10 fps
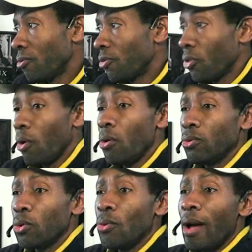for
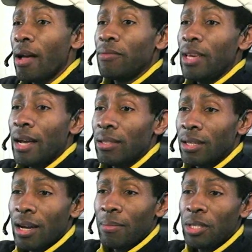those who have yet to
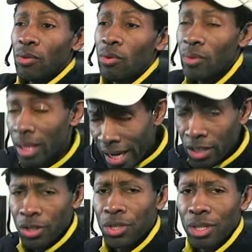come into a
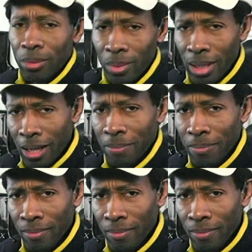relationship with him.